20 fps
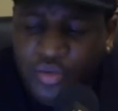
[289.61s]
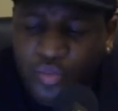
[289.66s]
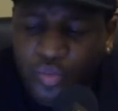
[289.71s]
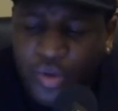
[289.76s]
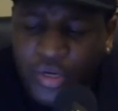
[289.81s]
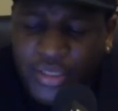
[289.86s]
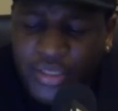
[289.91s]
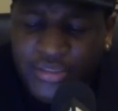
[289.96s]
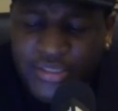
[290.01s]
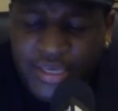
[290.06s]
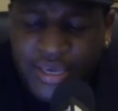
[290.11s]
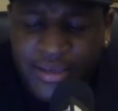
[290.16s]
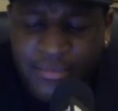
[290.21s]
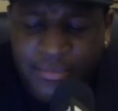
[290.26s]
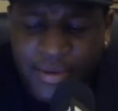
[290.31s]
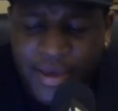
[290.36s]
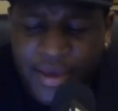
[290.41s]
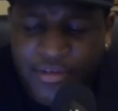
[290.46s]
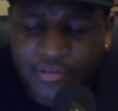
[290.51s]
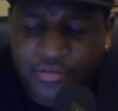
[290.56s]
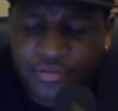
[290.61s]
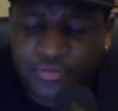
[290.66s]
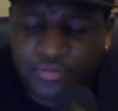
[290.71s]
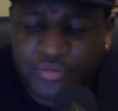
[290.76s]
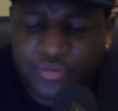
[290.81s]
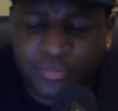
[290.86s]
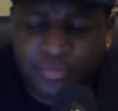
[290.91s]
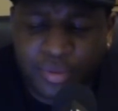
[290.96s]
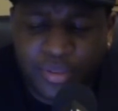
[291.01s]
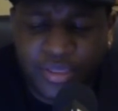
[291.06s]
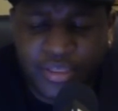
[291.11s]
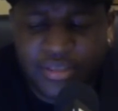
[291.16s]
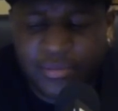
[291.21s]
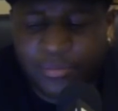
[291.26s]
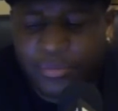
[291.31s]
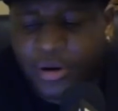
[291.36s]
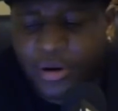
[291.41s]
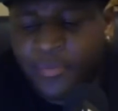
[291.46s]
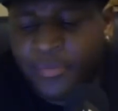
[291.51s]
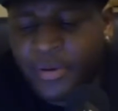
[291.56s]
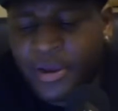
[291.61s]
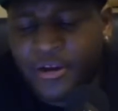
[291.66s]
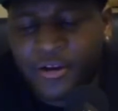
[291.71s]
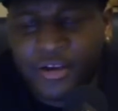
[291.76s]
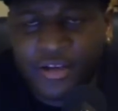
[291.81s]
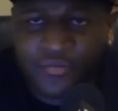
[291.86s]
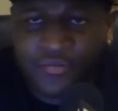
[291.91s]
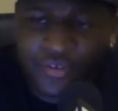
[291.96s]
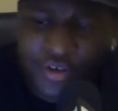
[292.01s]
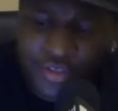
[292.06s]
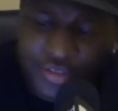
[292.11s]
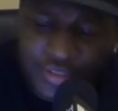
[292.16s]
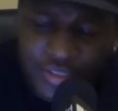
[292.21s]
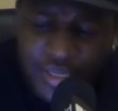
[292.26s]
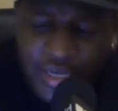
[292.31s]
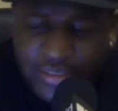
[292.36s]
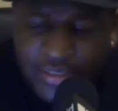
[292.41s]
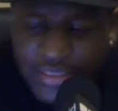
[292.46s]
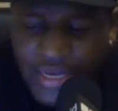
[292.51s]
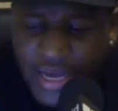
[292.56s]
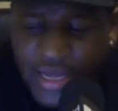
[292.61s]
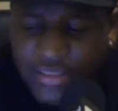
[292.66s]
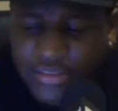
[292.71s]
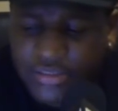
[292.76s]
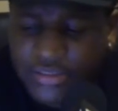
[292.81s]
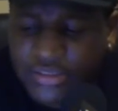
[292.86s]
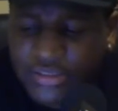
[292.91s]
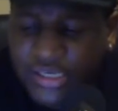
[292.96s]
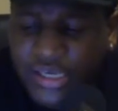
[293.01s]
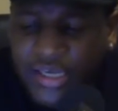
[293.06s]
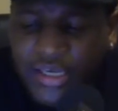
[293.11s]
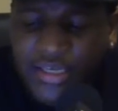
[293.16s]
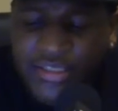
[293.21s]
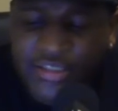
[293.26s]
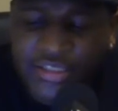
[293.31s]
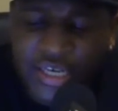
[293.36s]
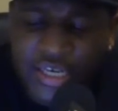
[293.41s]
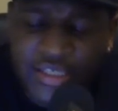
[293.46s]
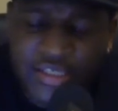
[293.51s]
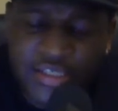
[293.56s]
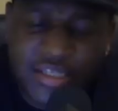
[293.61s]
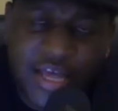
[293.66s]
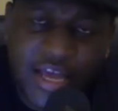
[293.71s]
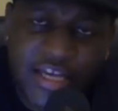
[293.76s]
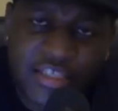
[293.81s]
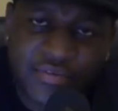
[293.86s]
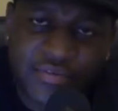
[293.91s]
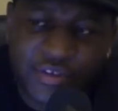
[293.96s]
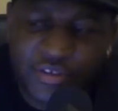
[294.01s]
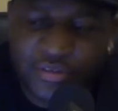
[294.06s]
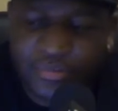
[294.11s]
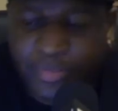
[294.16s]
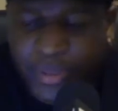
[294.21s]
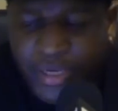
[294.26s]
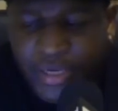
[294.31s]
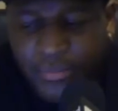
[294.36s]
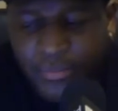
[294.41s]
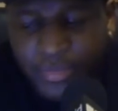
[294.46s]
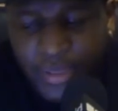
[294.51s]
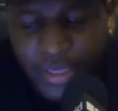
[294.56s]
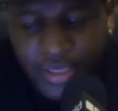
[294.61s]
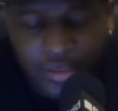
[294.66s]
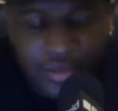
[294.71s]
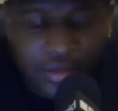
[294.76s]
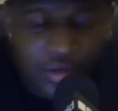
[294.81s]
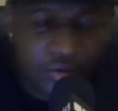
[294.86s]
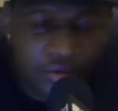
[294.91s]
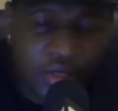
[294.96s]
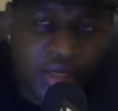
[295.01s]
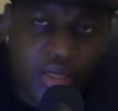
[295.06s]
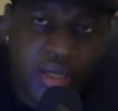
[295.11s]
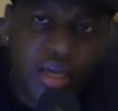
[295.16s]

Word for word: One SK battles was Blick the Barbarian versus Luck Dollars and J Slash versus Bigger Bigelow.